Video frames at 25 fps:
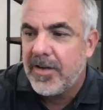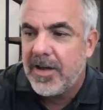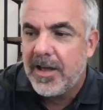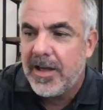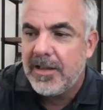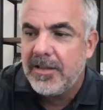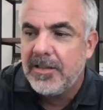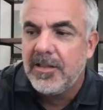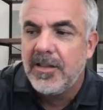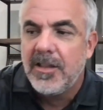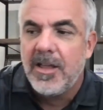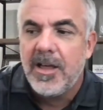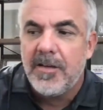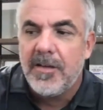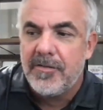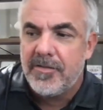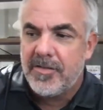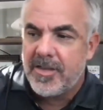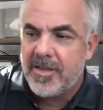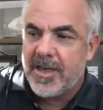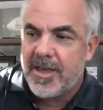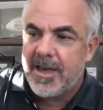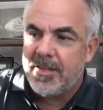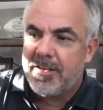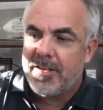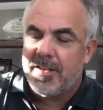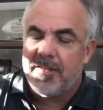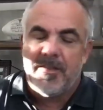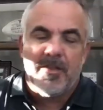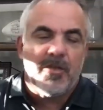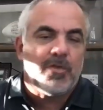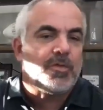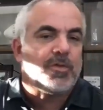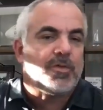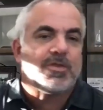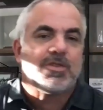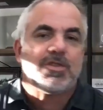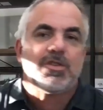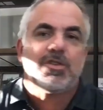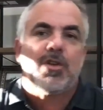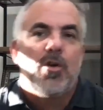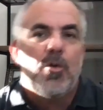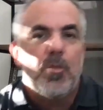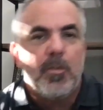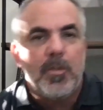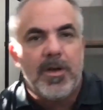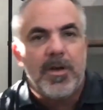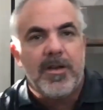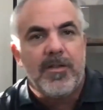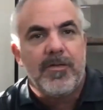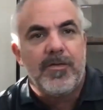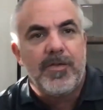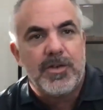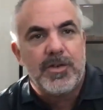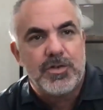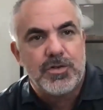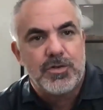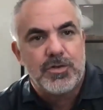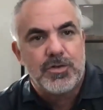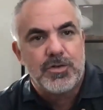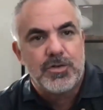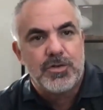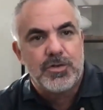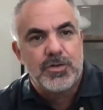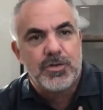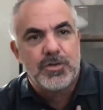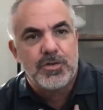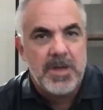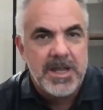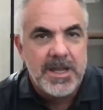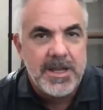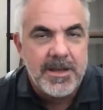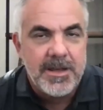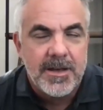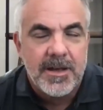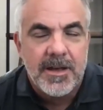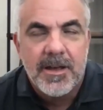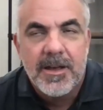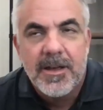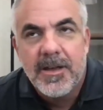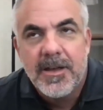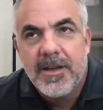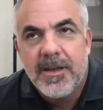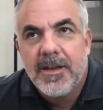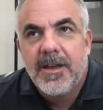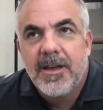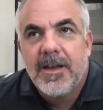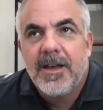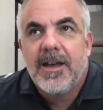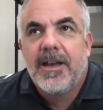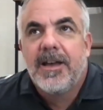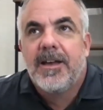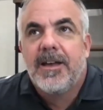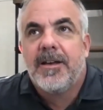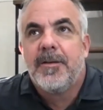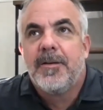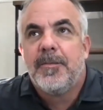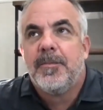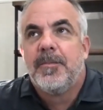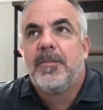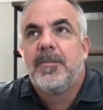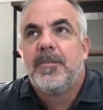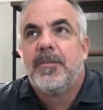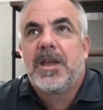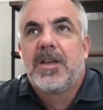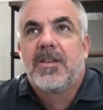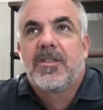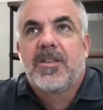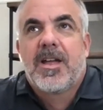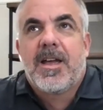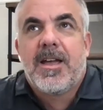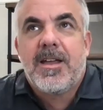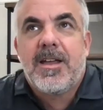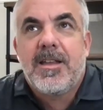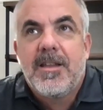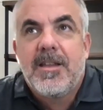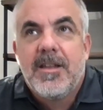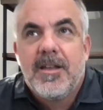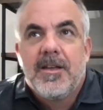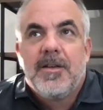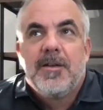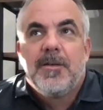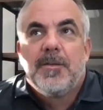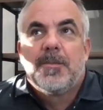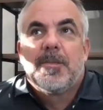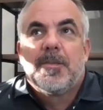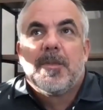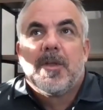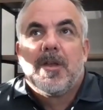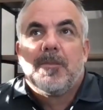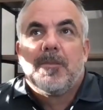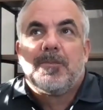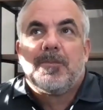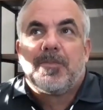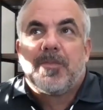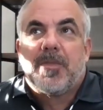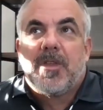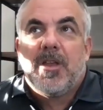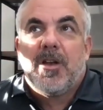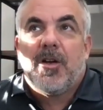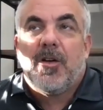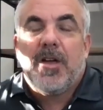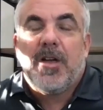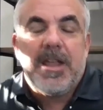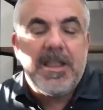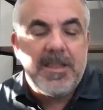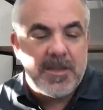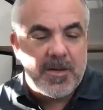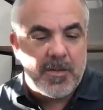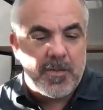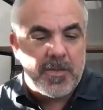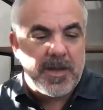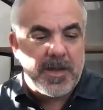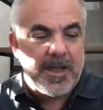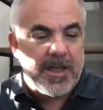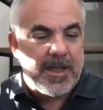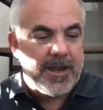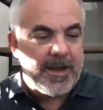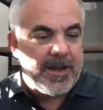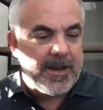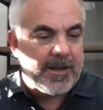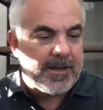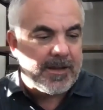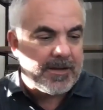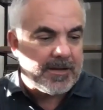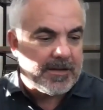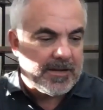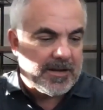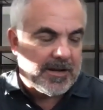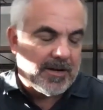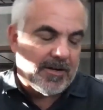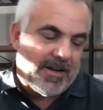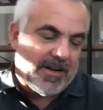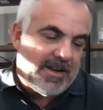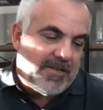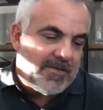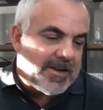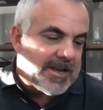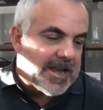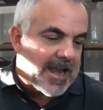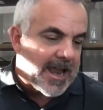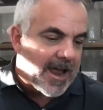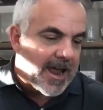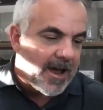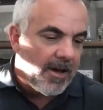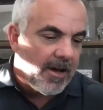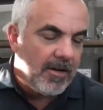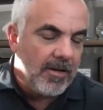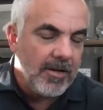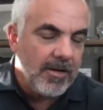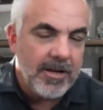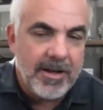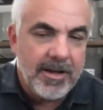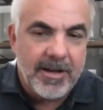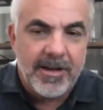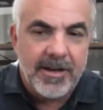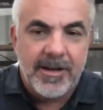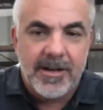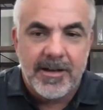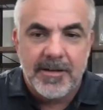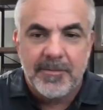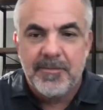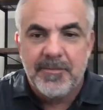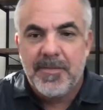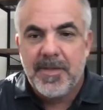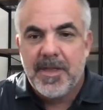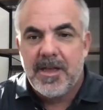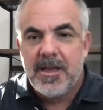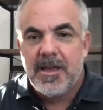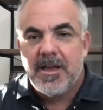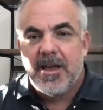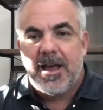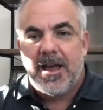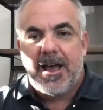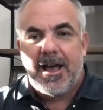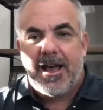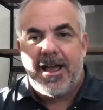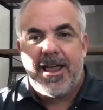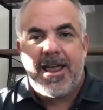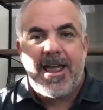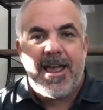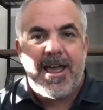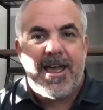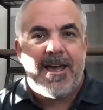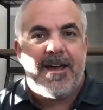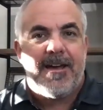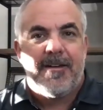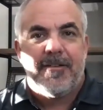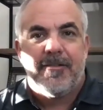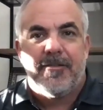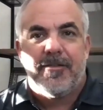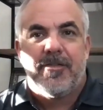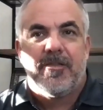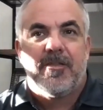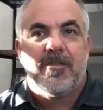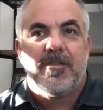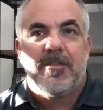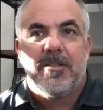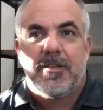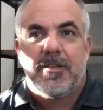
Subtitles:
I love that. And this was so beneficial for me because I, in the beginning, even now, I have,